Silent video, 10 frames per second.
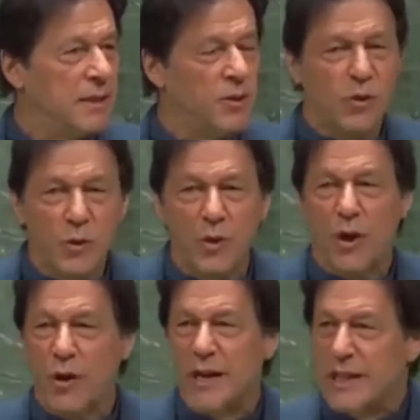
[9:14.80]

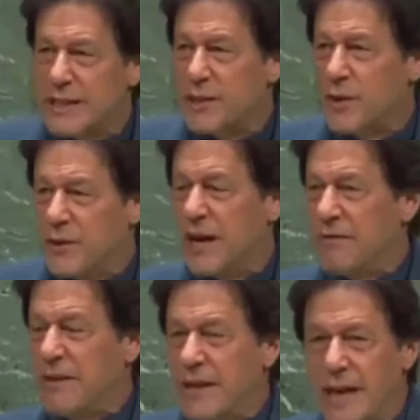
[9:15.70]
Sooner or later, you're going to
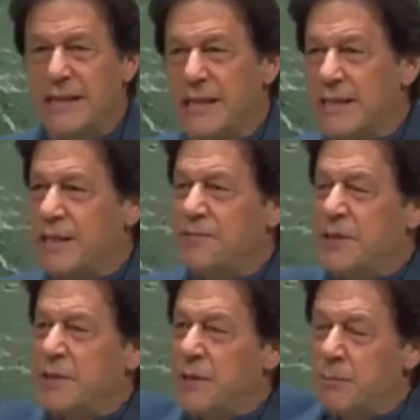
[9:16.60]
have a crisis.
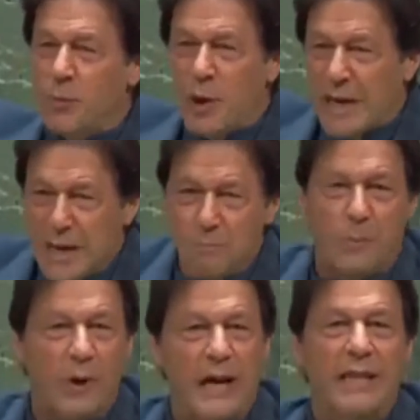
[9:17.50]
If the poor get
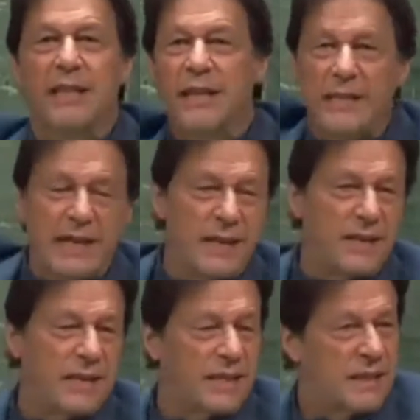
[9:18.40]
poorer and the rich get
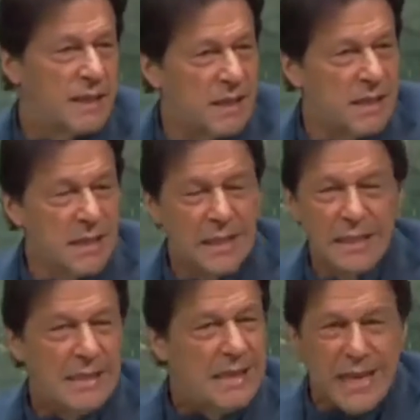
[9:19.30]
richer,
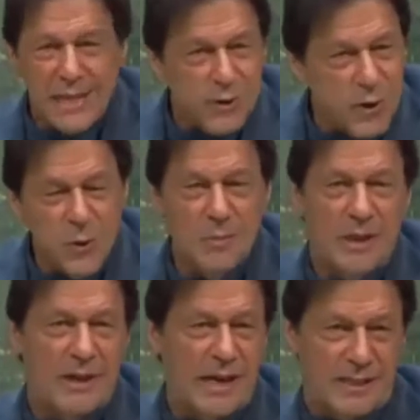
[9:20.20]
there is going to
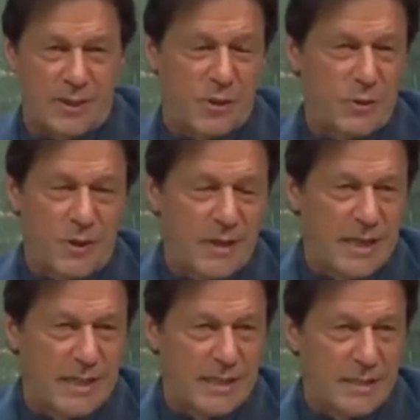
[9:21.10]
be a crisis sooner or
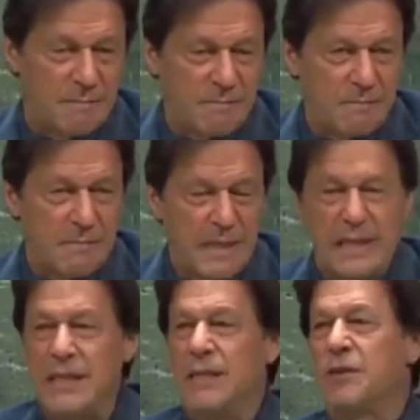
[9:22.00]
later.
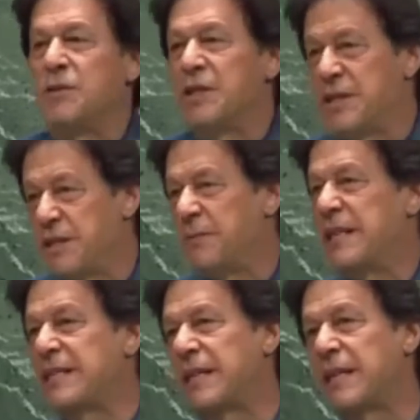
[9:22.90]
So this is
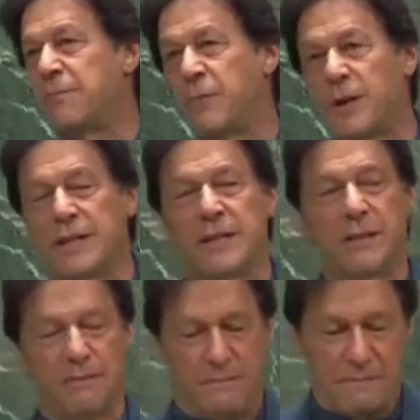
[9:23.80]
my second point.